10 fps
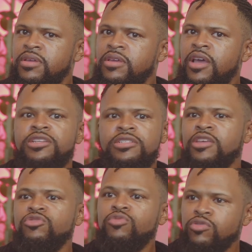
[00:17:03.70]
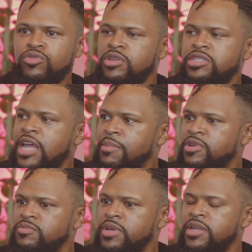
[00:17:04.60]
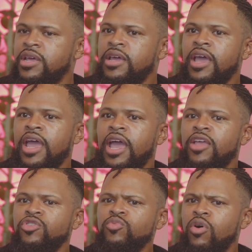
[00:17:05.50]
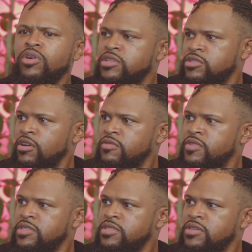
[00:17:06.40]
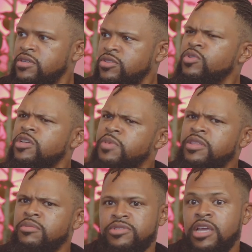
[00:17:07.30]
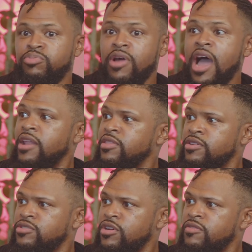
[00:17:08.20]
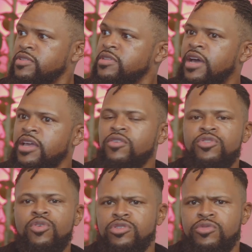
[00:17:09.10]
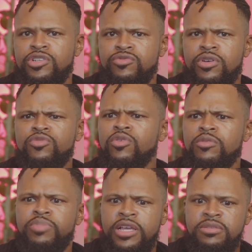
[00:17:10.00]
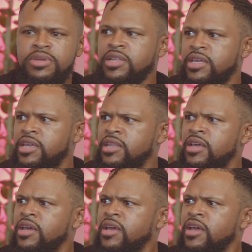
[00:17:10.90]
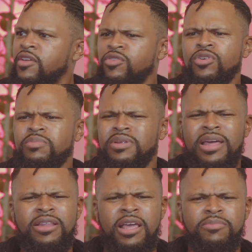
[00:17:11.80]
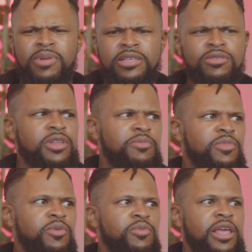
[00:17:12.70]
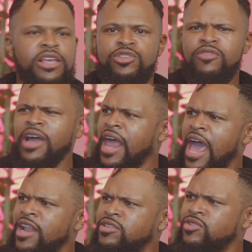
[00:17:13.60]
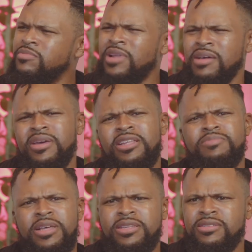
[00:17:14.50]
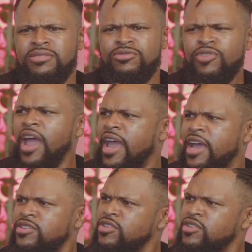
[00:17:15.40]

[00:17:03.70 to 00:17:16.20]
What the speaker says: And just like you go to an establishment and you want good service, you expect them to take pride in their service. And like, yo, you go to a restaurant, you want the plates to be clean. If you go to they plates good, the server got an attitude, you be like, man, this place is trash.